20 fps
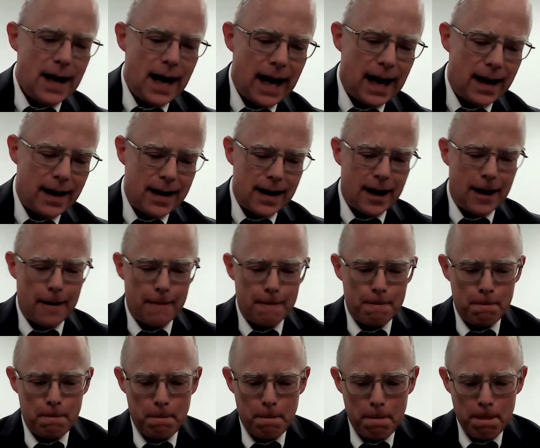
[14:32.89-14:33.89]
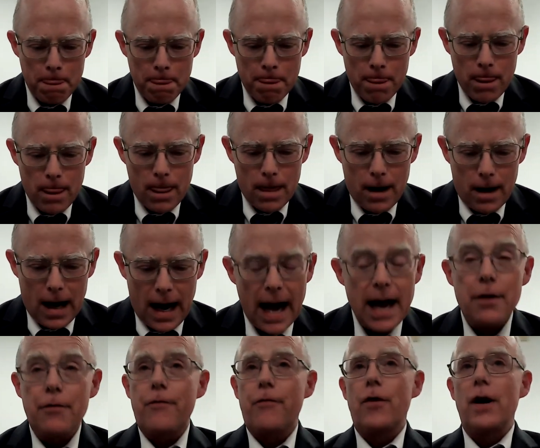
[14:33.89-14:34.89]
And um, I had
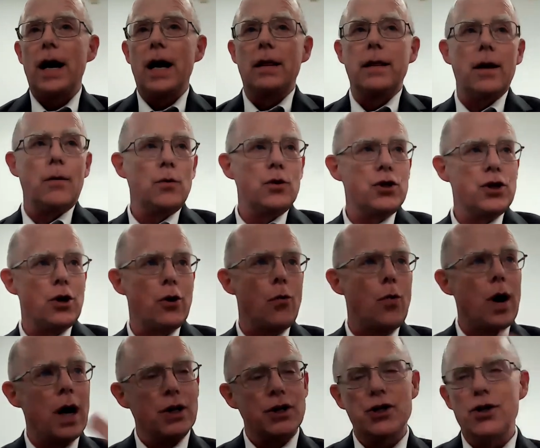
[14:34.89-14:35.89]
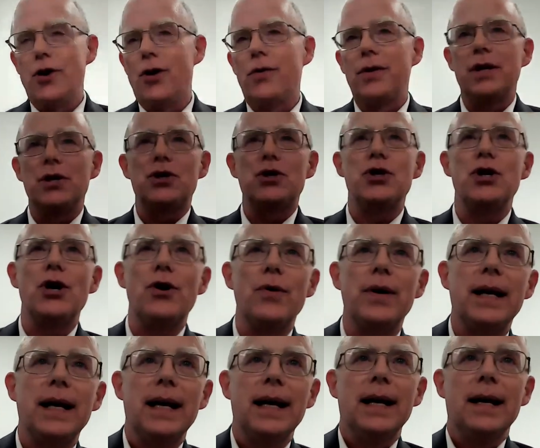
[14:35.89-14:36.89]
a friend that was, you know, watching all this, you know,
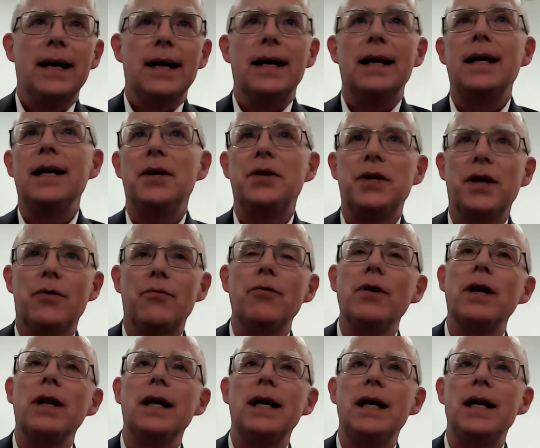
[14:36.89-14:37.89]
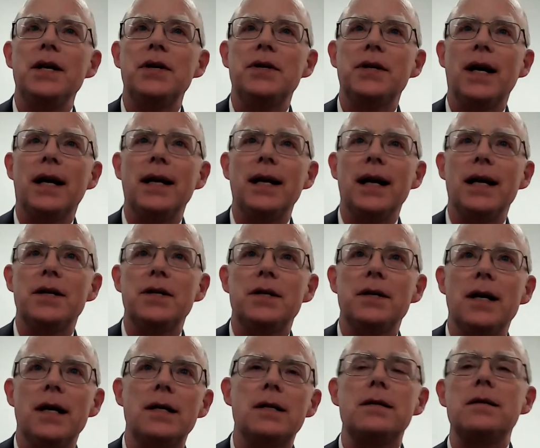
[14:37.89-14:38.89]
and and he said, really, he said, it's
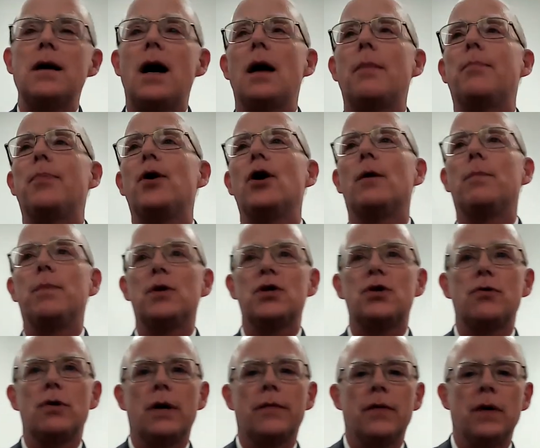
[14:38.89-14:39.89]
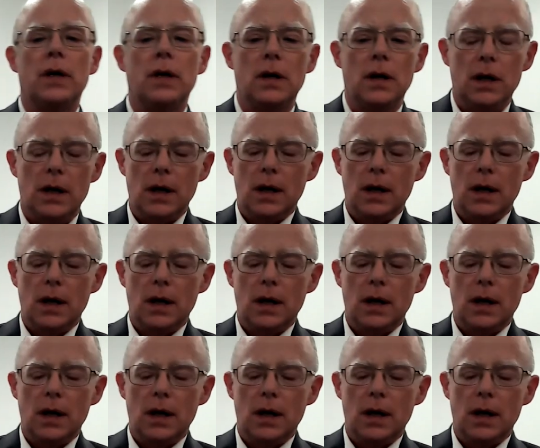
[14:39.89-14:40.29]
it's not purpose-driven,